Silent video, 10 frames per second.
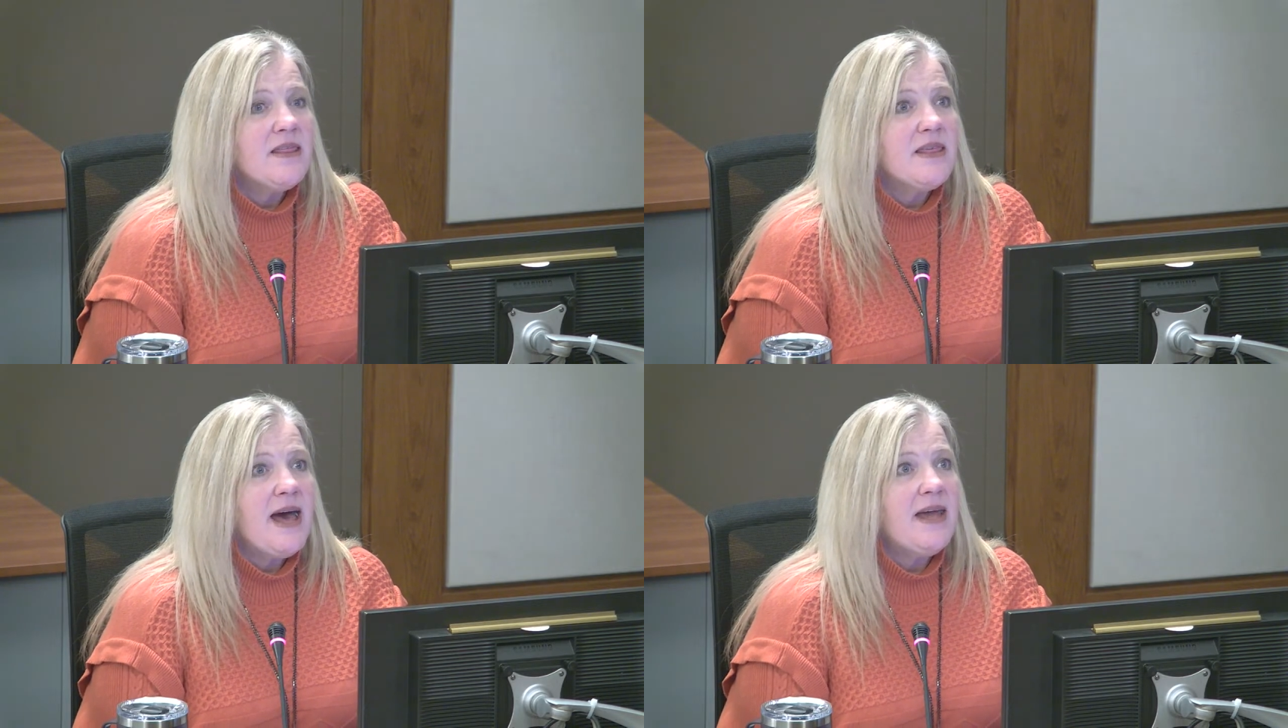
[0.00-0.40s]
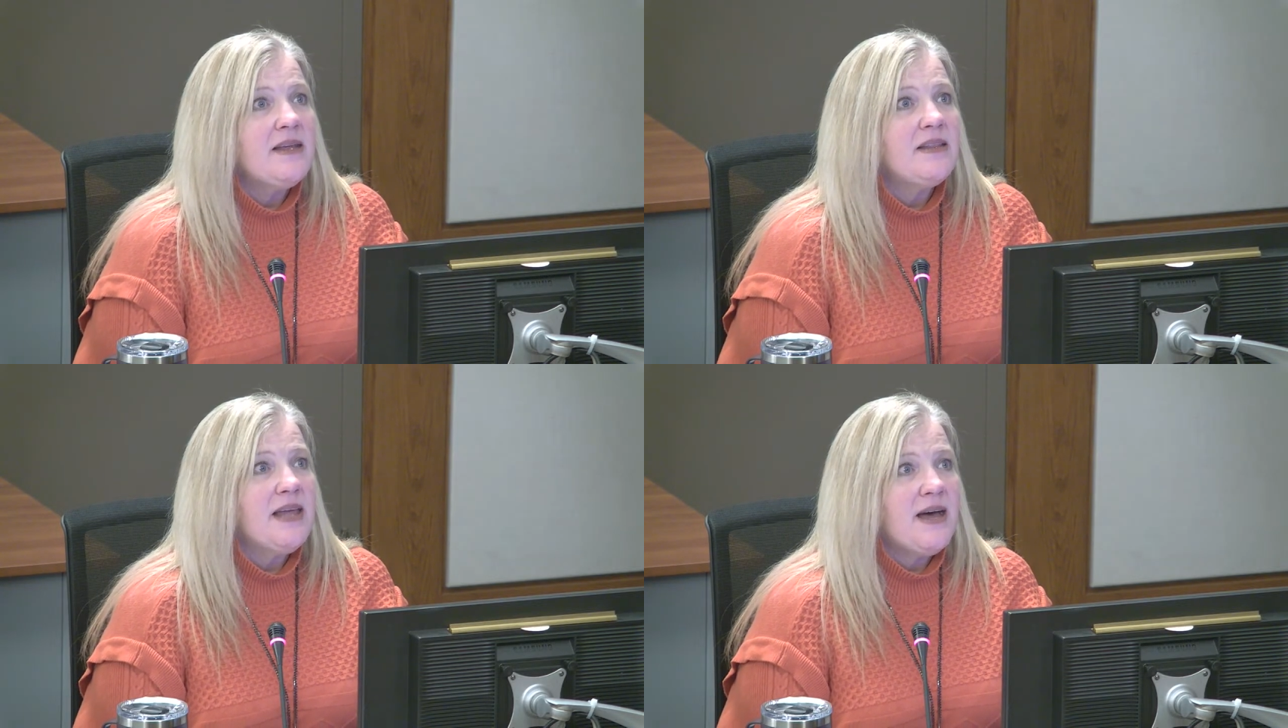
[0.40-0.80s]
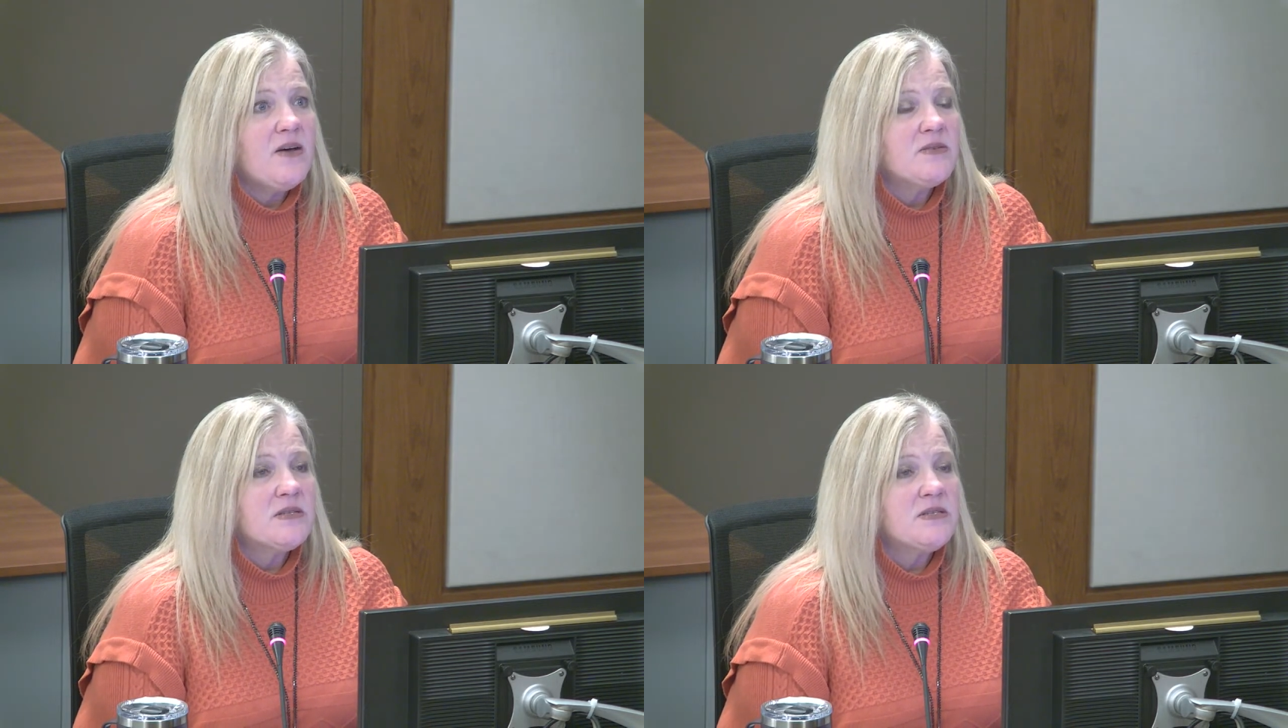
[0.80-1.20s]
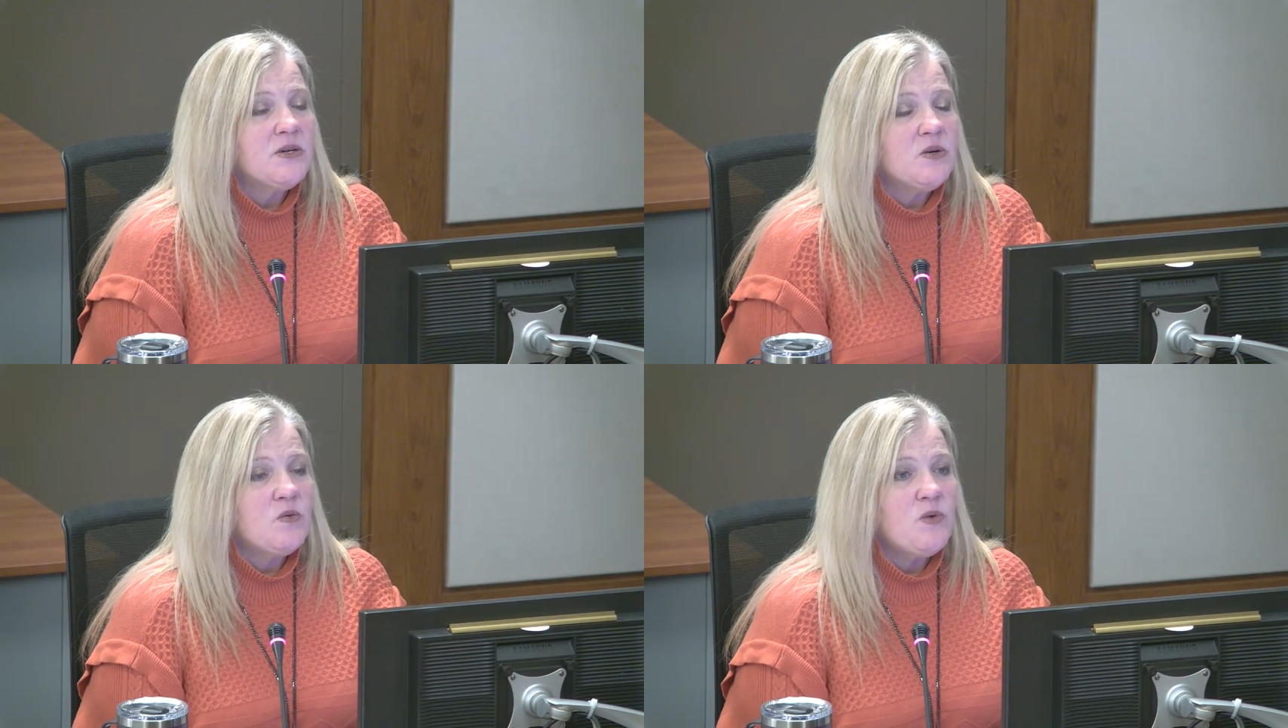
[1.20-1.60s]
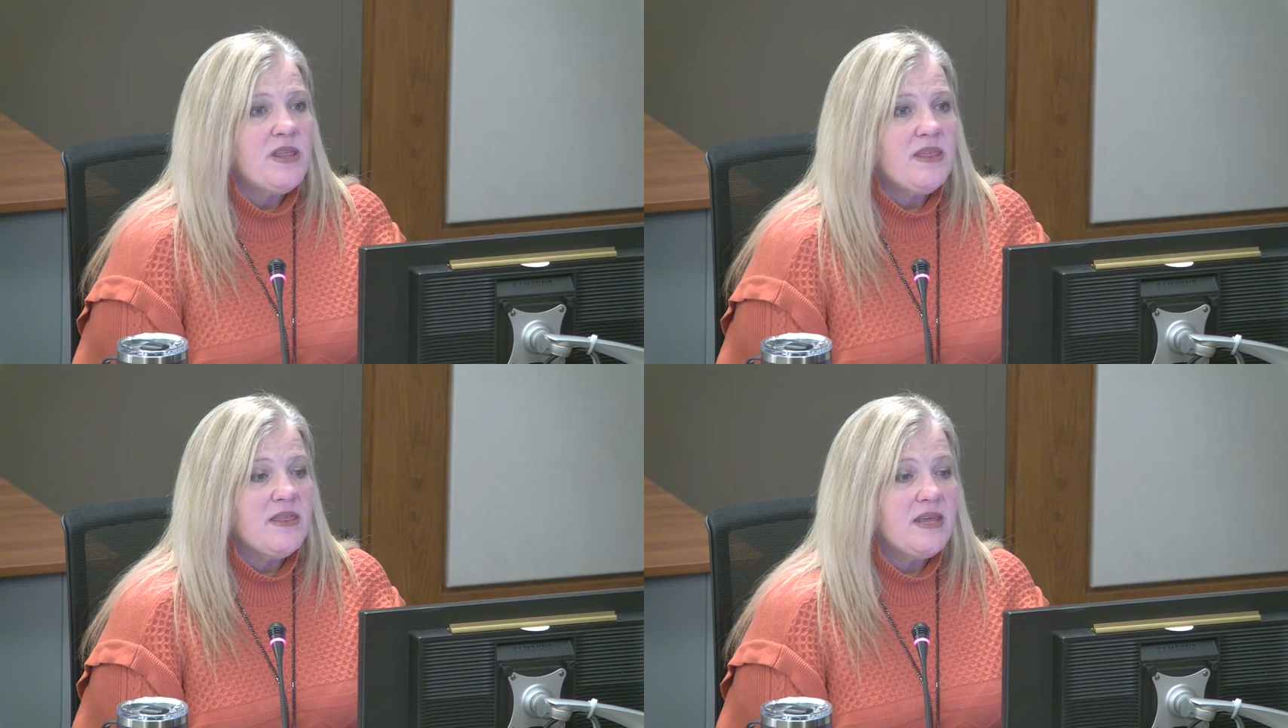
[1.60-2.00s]
That allows, so
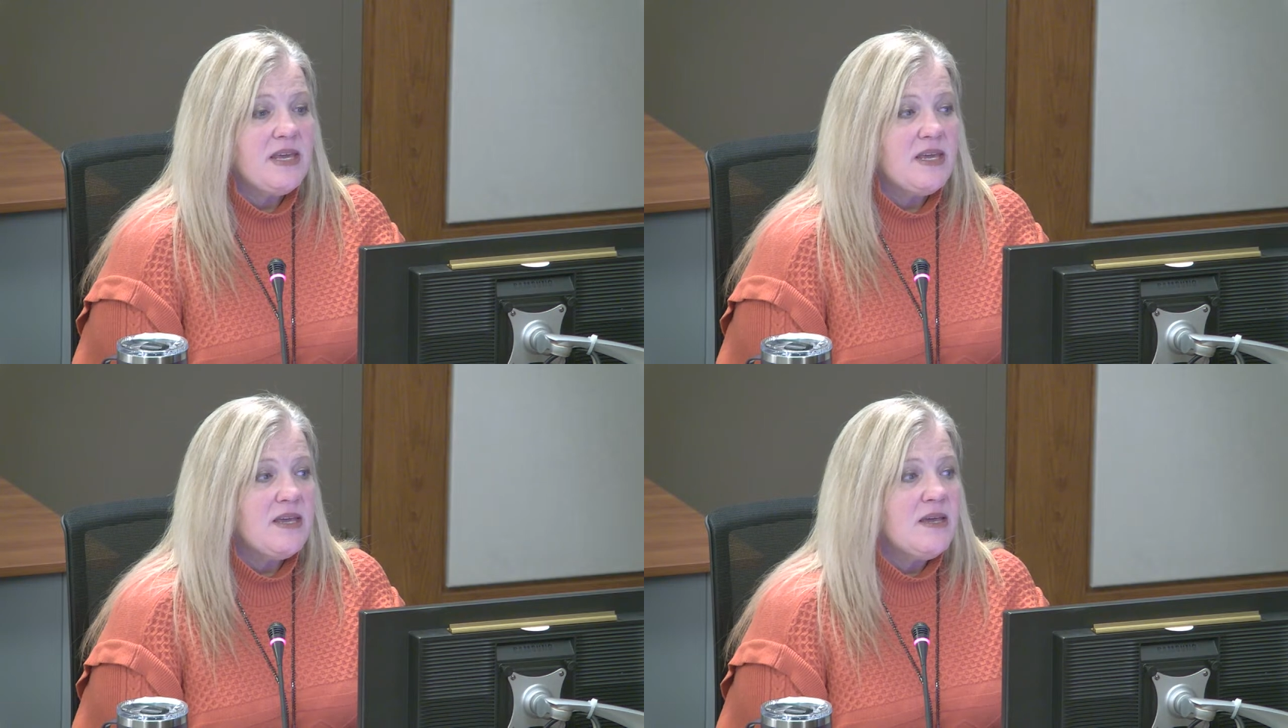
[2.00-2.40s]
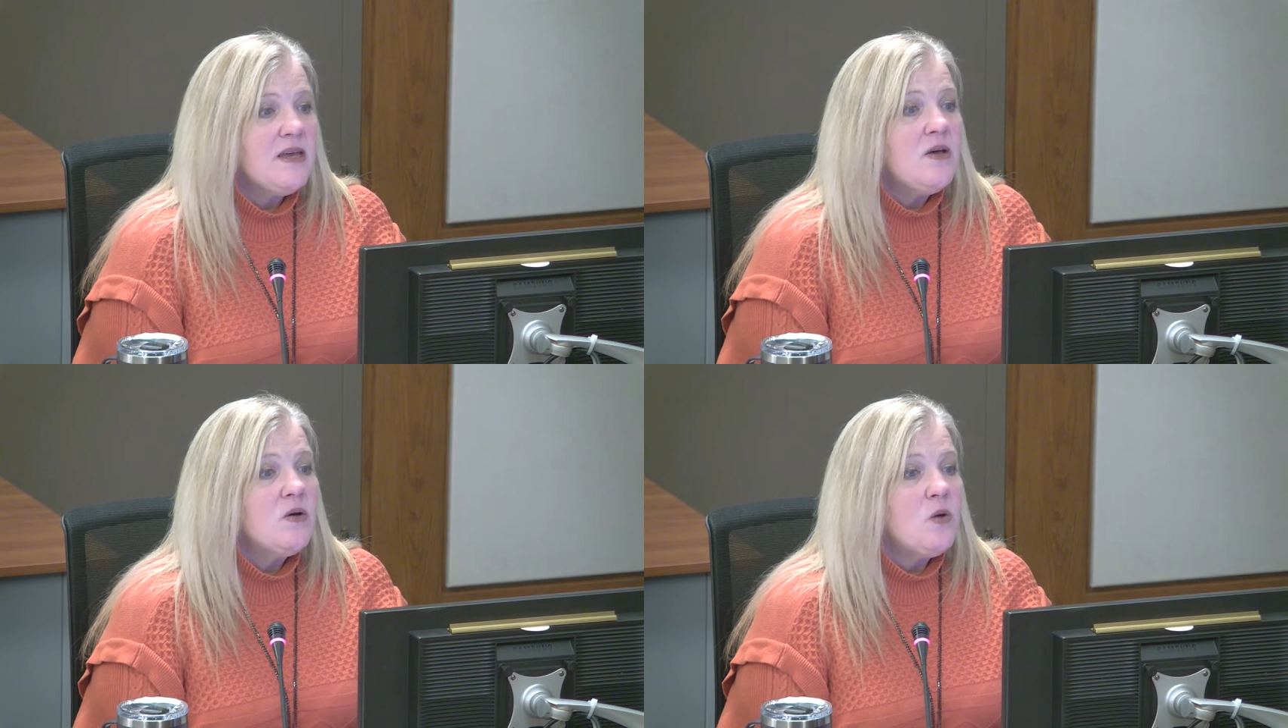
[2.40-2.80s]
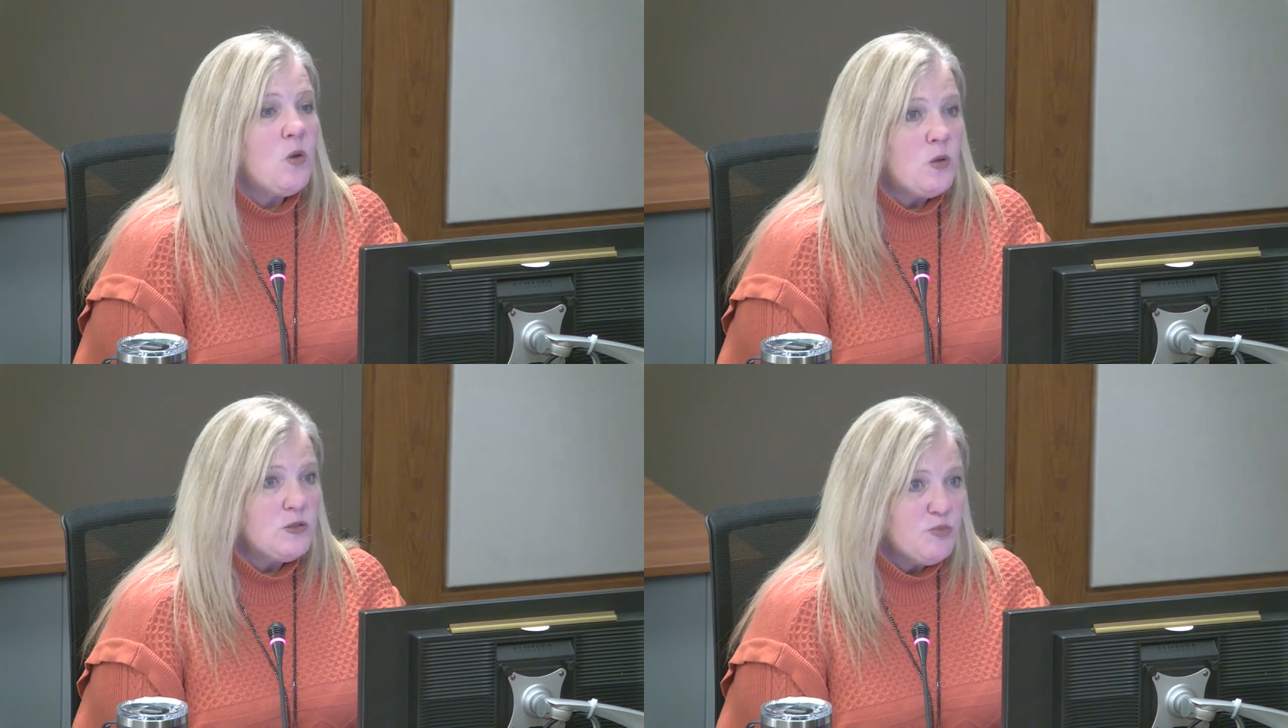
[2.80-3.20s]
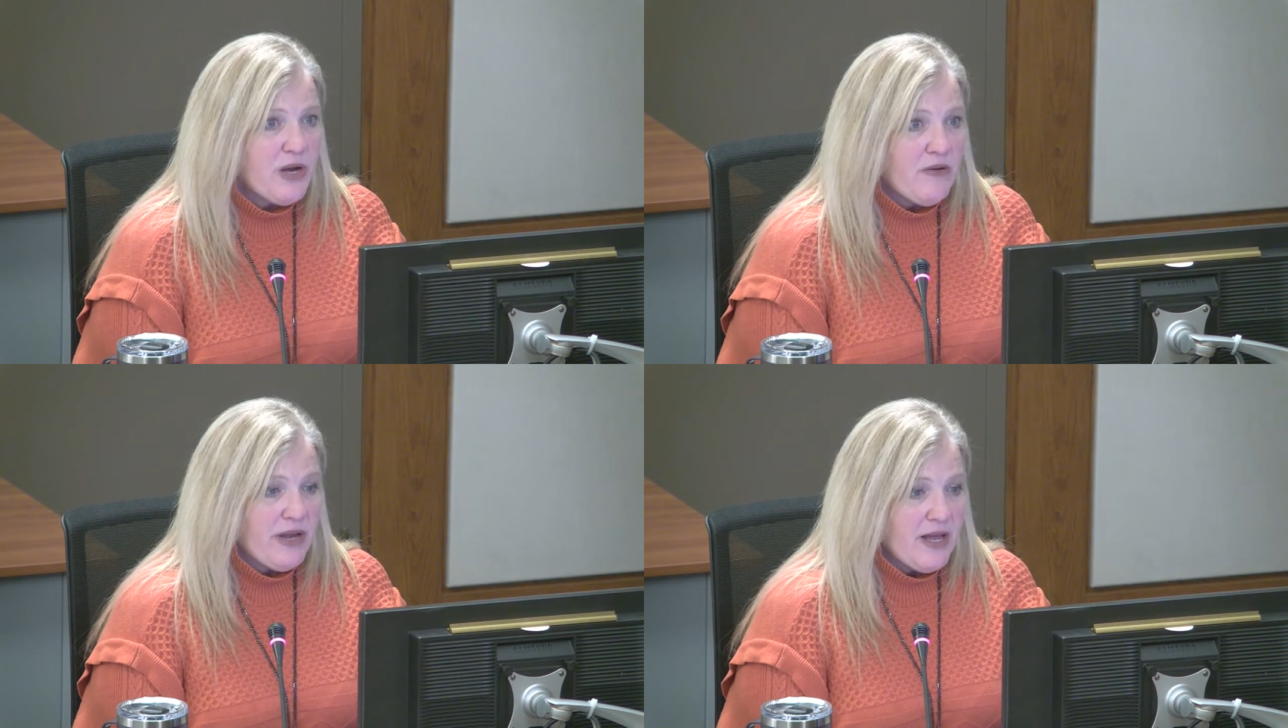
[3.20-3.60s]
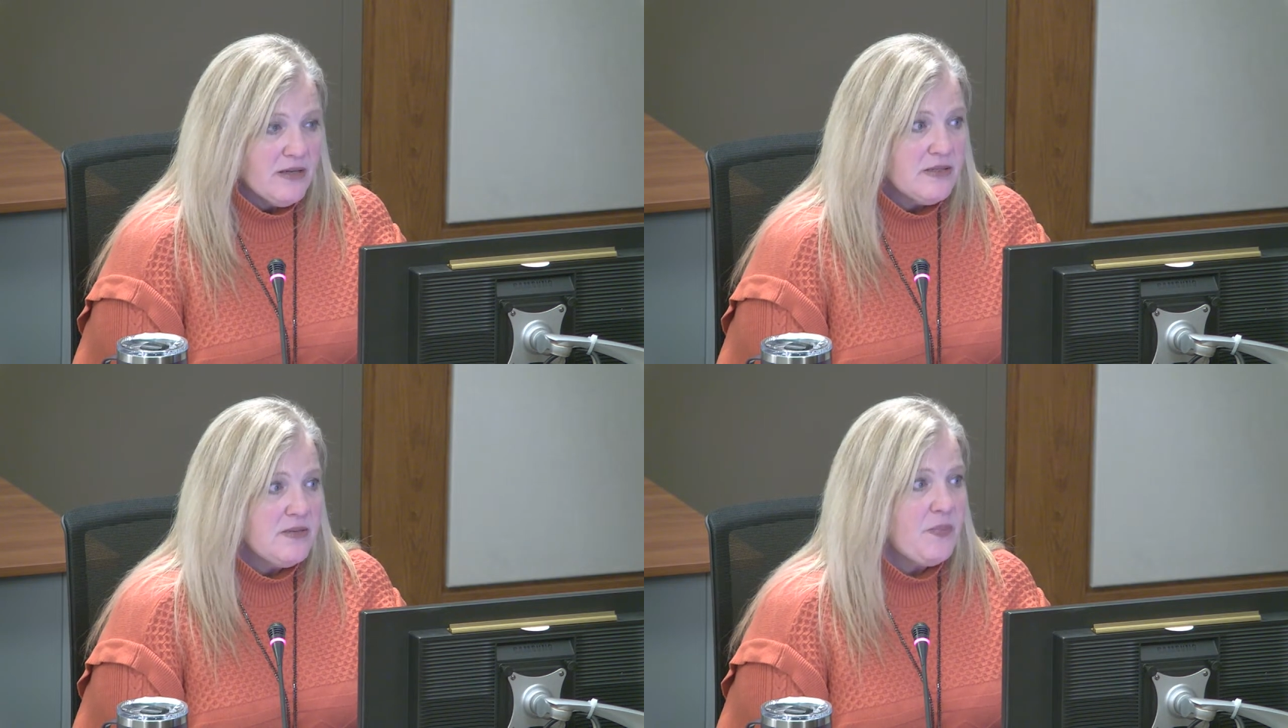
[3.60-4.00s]
with the old Brown
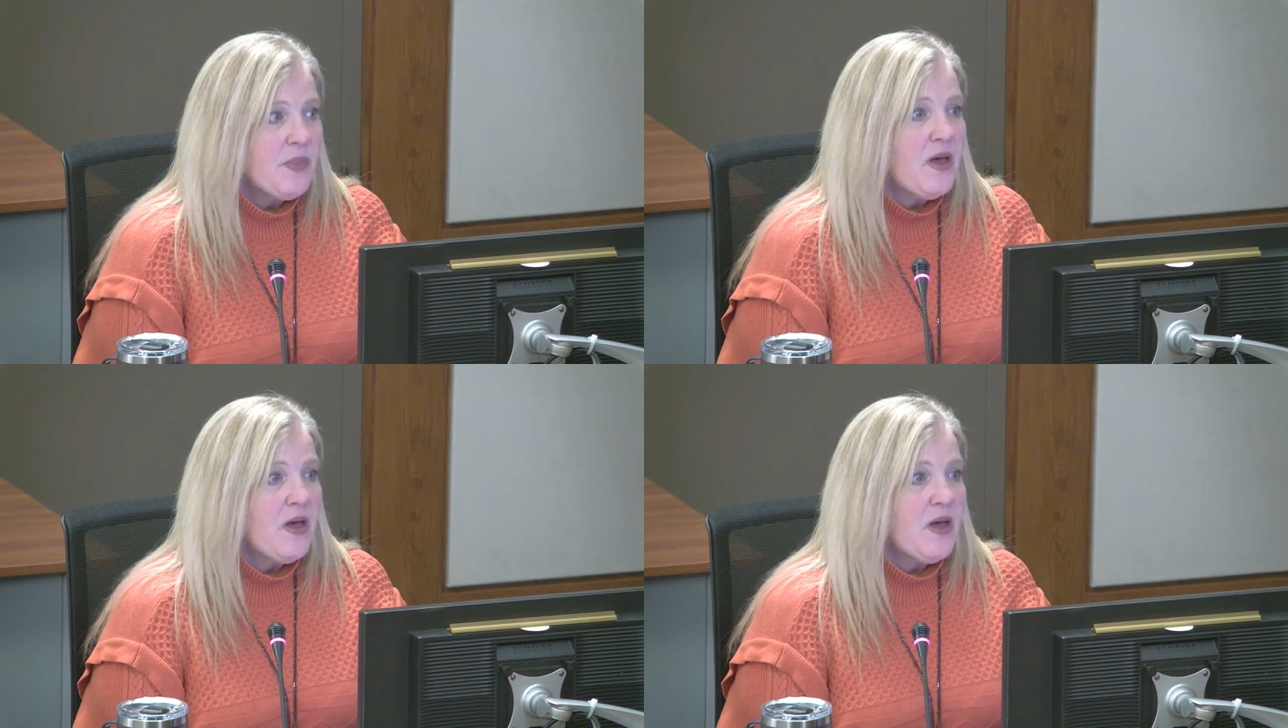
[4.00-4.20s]
Act,